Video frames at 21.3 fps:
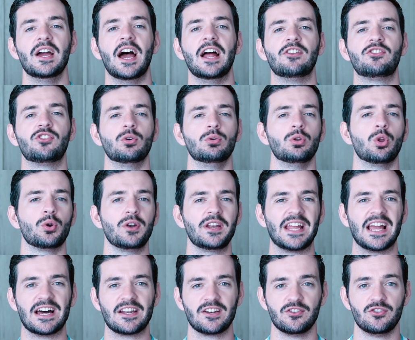And so
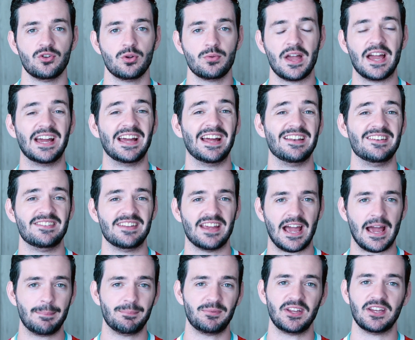learning how to do that,
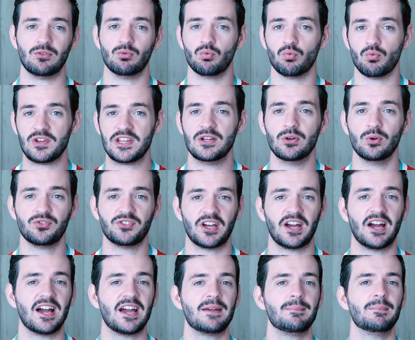adapt in real
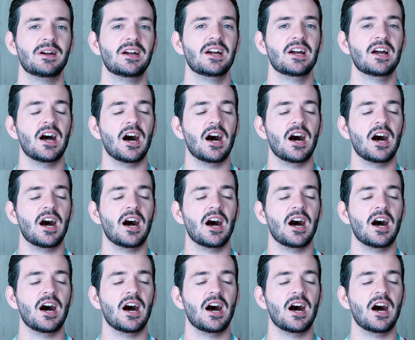time,